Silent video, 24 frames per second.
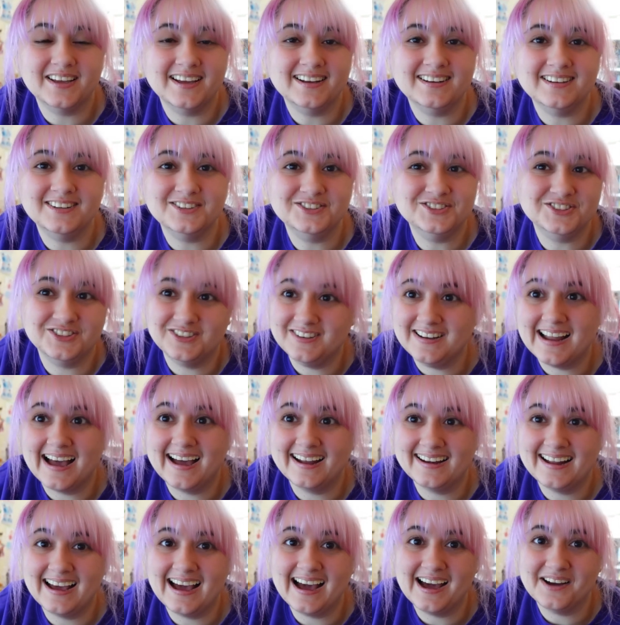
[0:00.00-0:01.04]
and he should
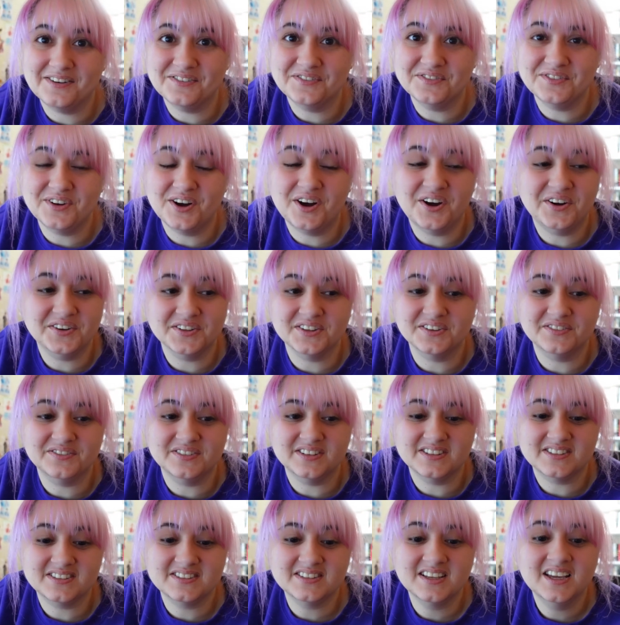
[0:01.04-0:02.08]
not have all of
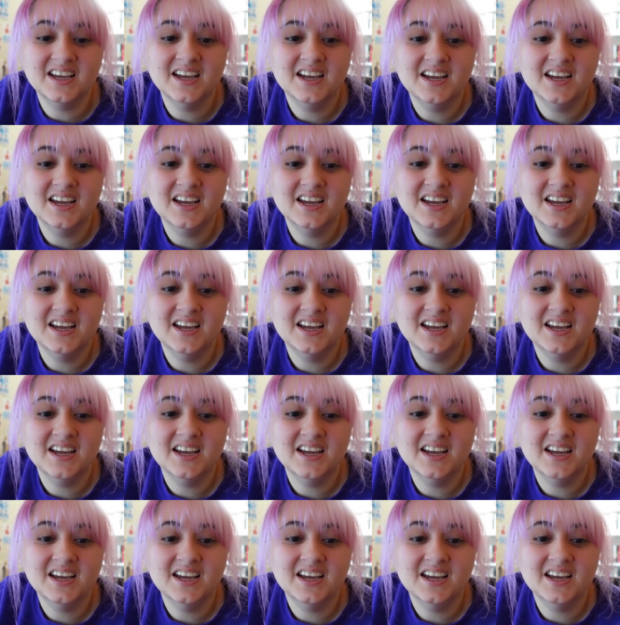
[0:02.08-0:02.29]
this